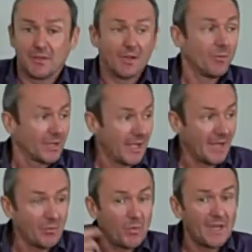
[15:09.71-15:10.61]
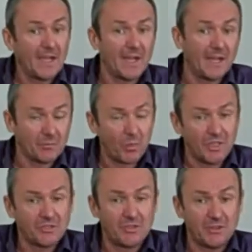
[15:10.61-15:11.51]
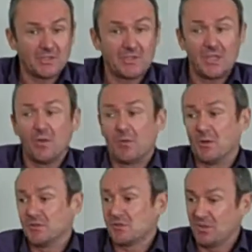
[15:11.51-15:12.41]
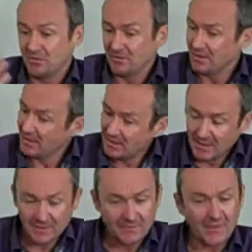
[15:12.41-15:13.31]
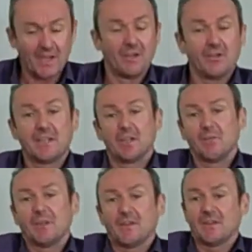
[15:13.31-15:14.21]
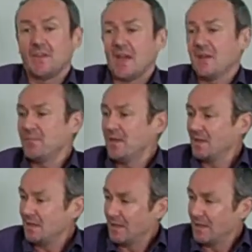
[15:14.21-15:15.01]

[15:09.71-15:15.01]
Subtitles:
And when again, we had one issue this year where one student had sat her economics exam